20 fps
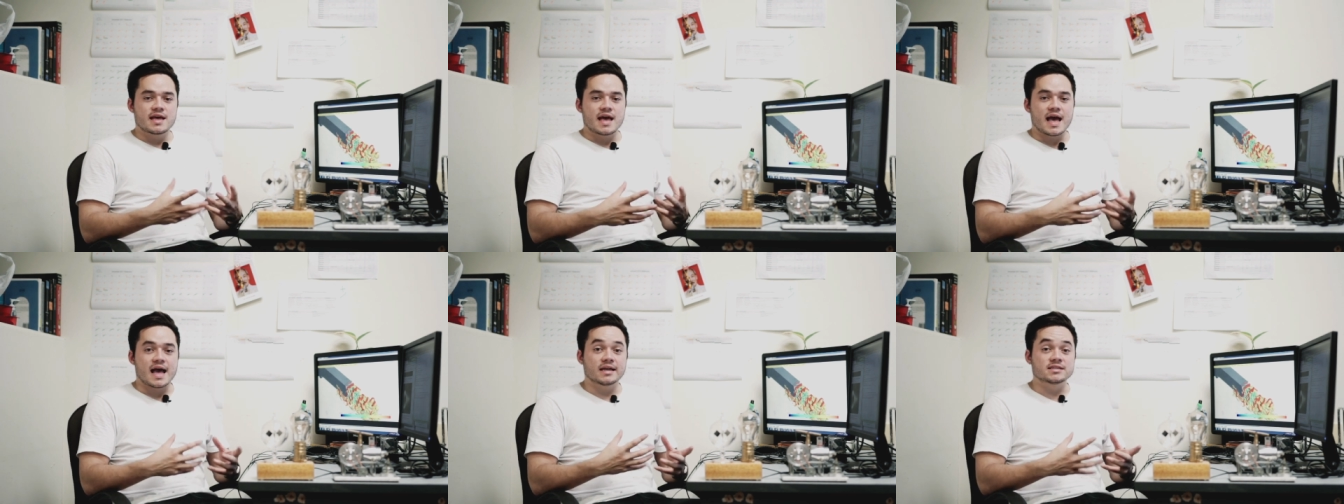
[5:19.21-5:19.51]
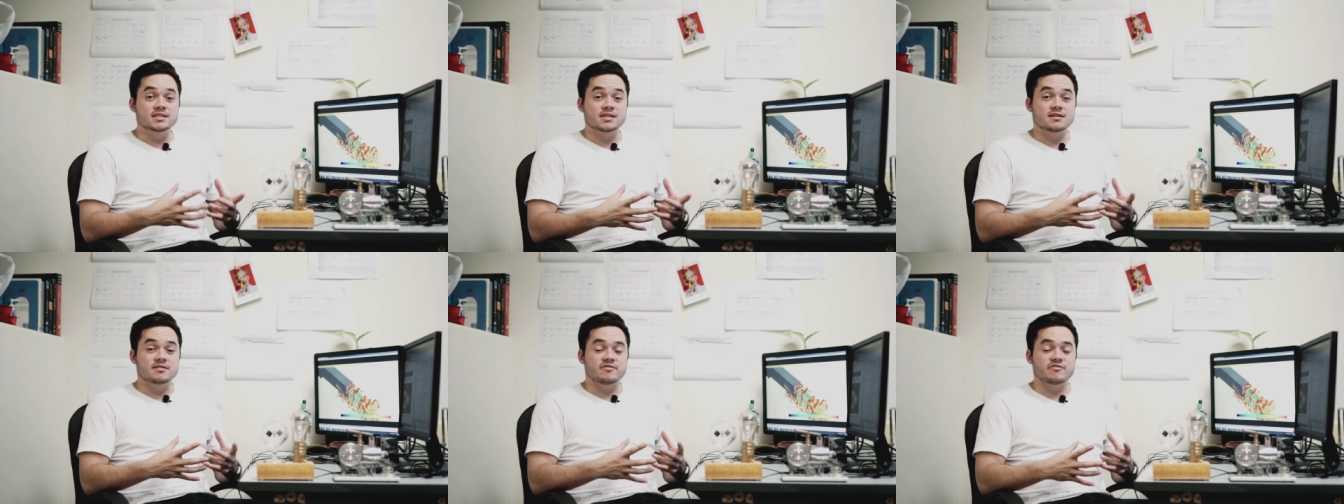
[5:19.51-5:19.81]

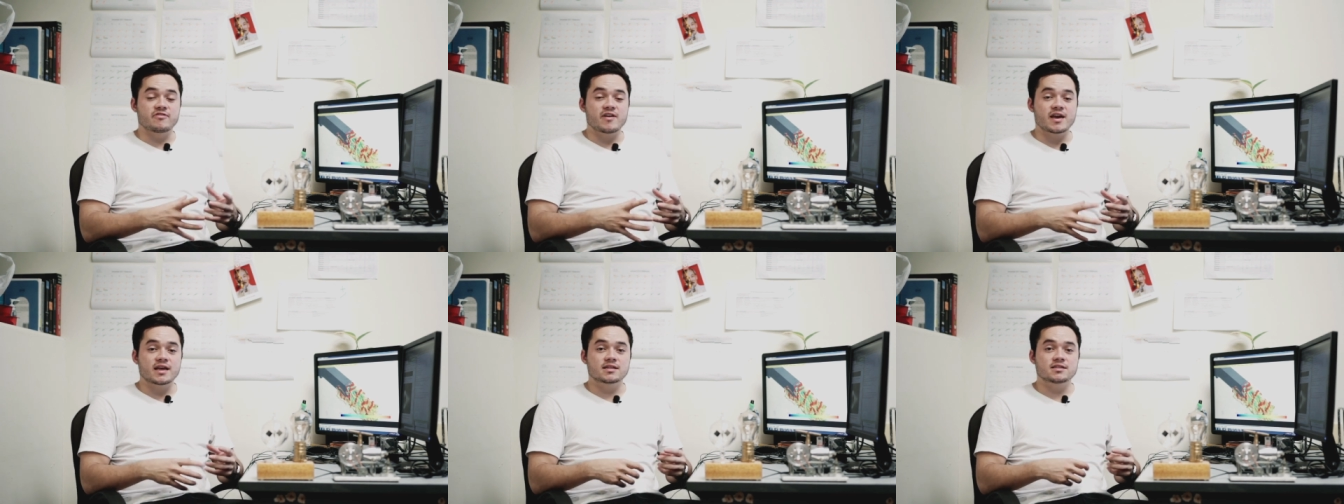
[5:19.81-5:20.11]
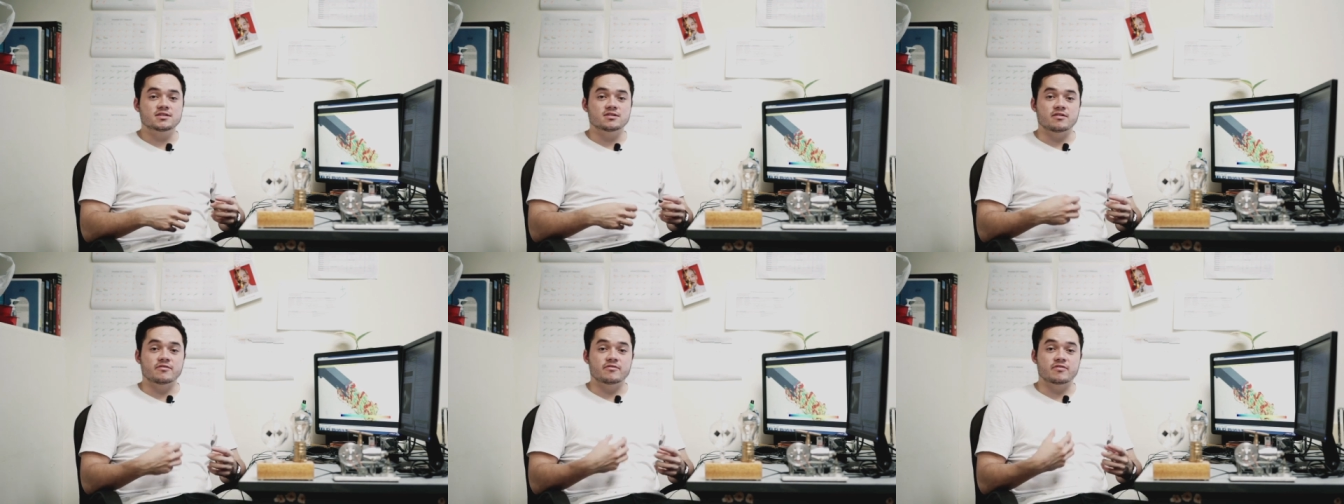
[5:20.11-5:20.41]
has an
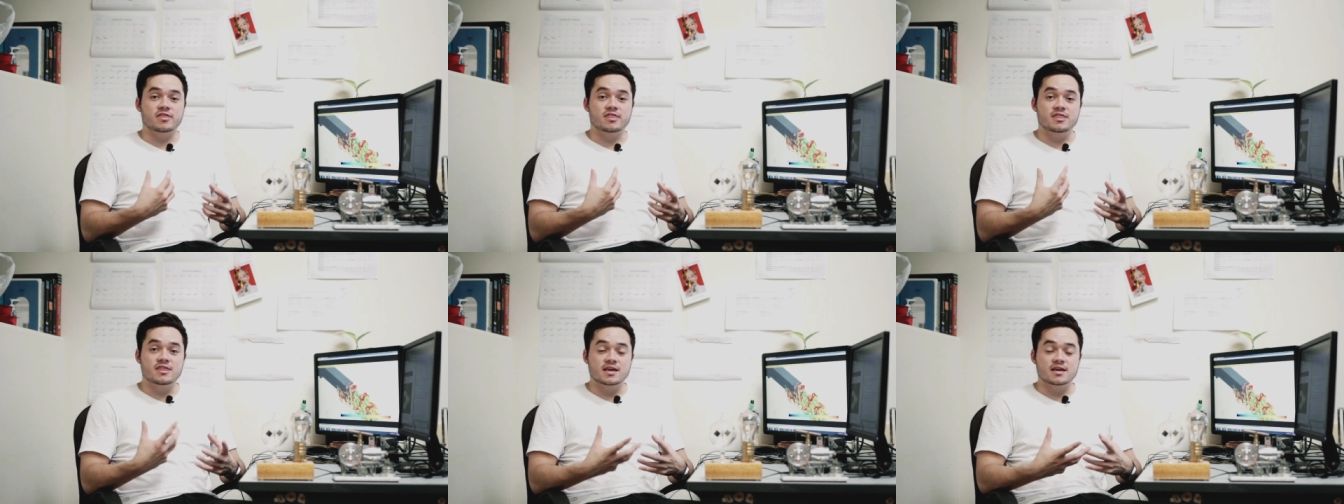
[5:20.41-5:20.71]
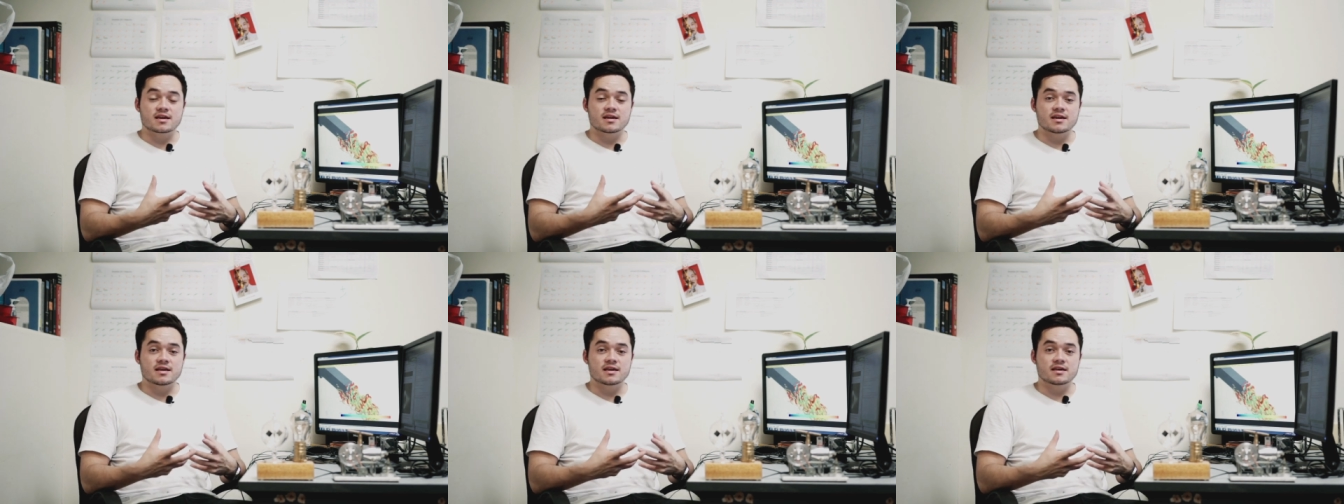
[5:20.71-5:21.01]
effect of
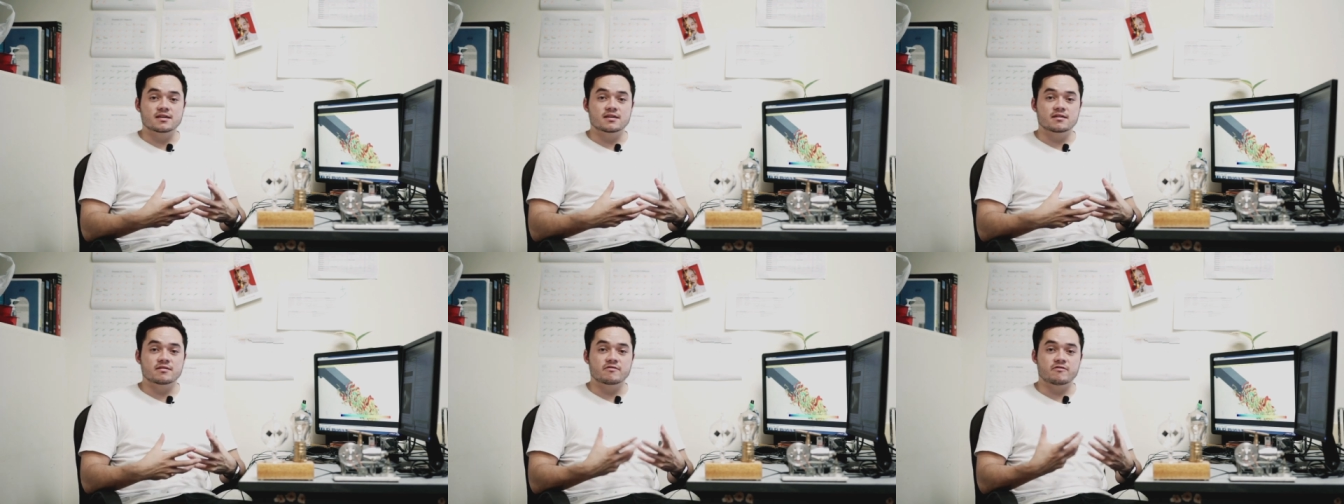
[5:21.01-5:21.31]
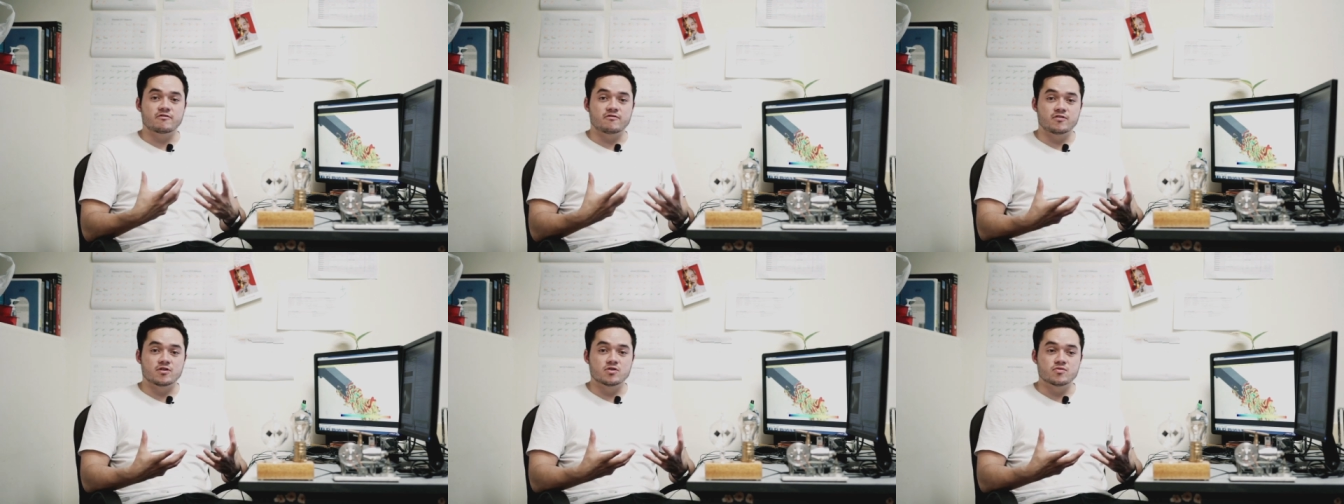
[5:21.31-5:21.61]
thickening
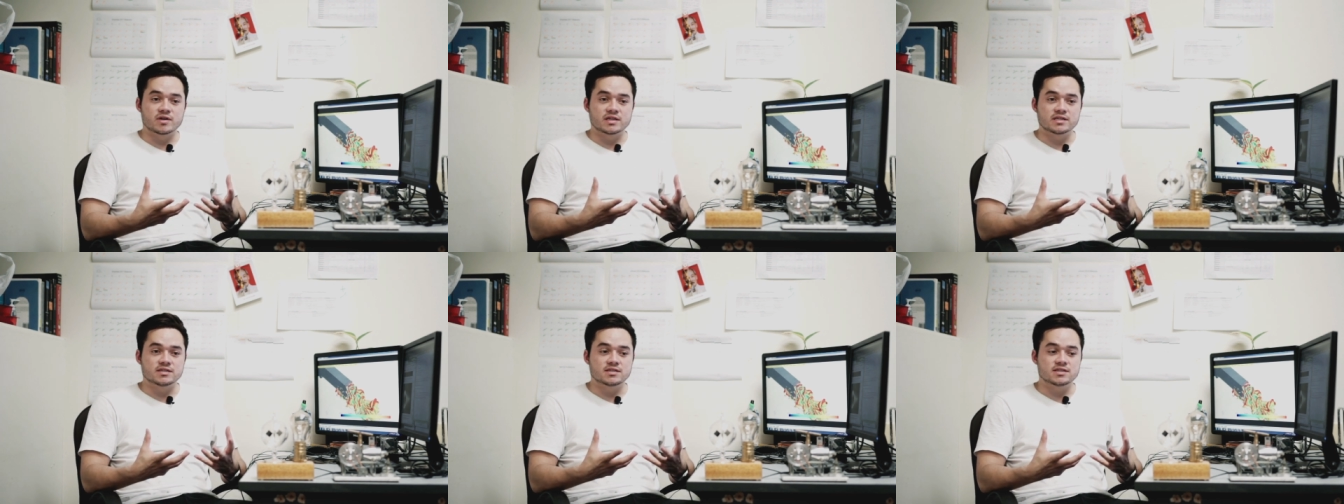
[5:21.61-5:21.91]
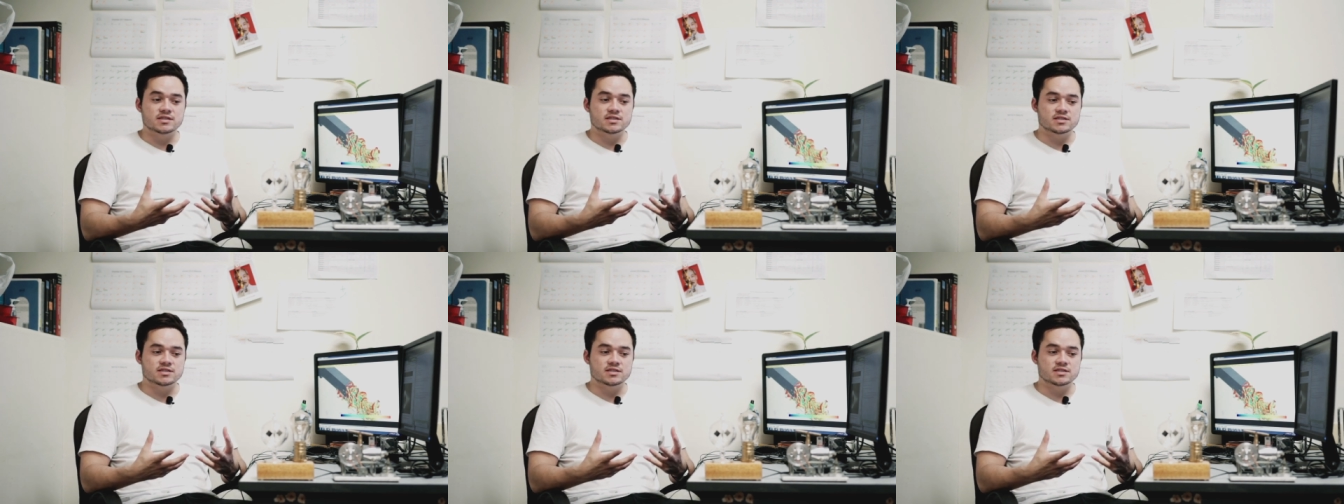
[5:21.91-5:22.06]
fluids.